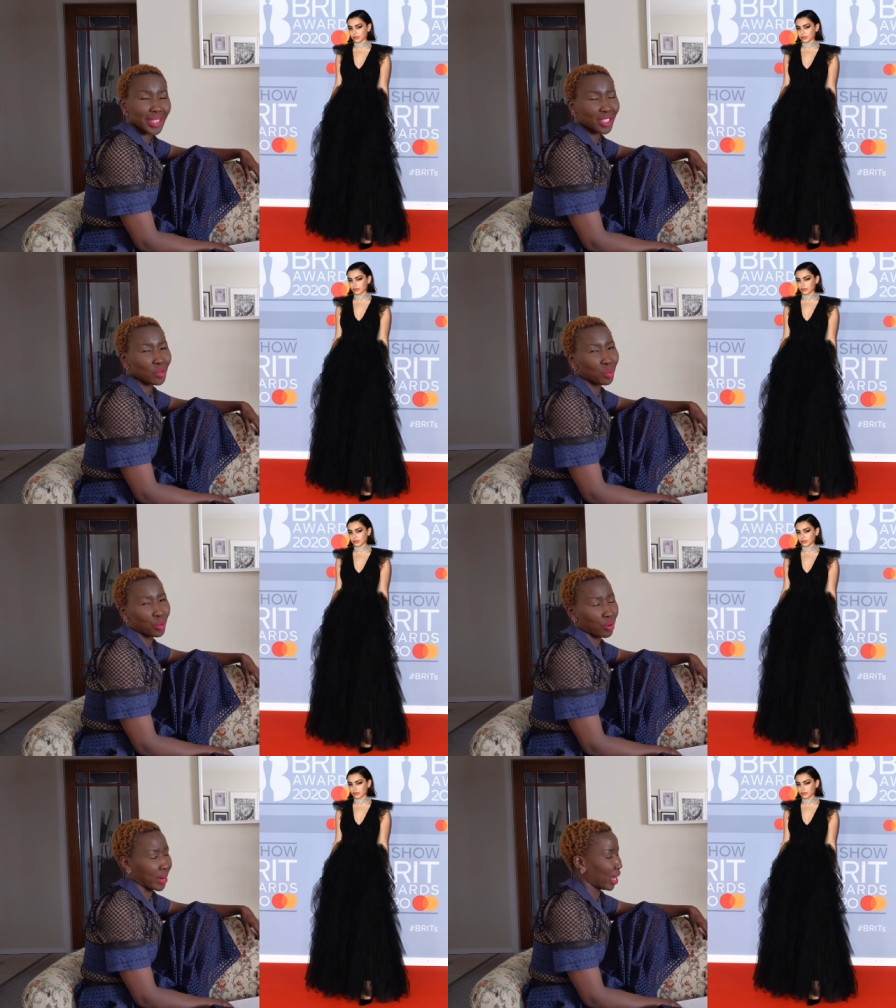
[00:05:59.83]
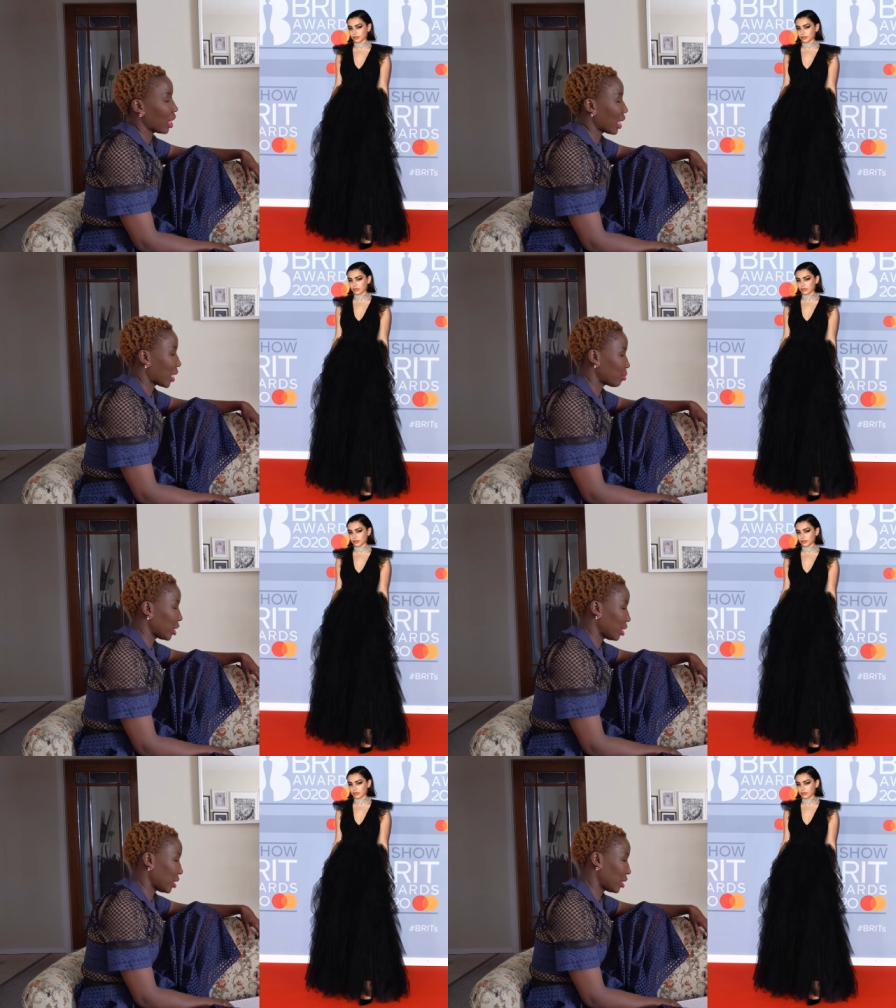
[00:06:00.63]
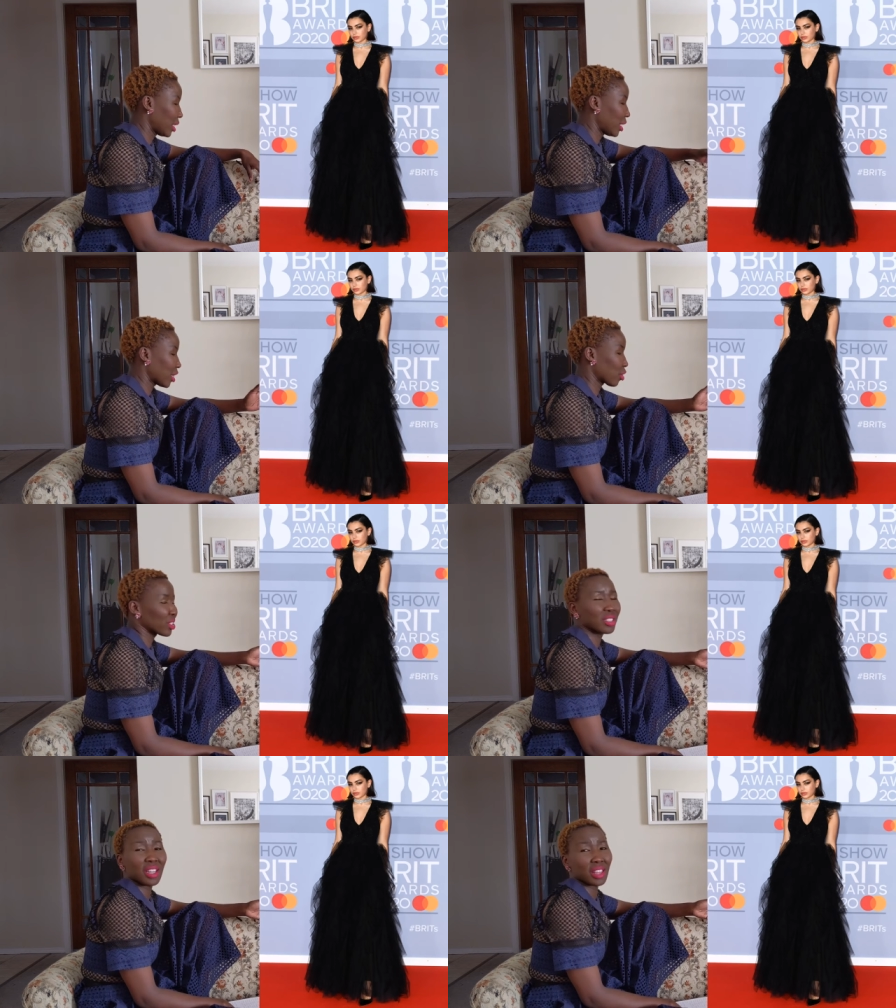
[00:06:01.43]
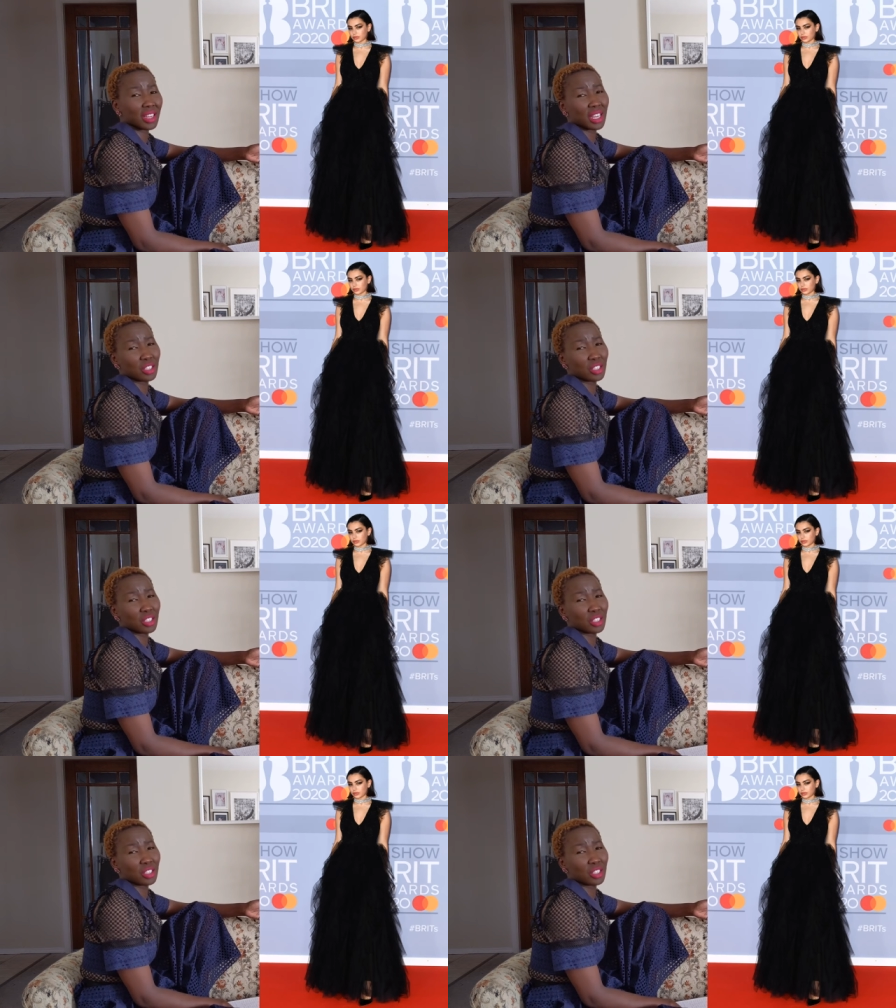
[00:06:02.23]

it's boring. I mean, there's nothing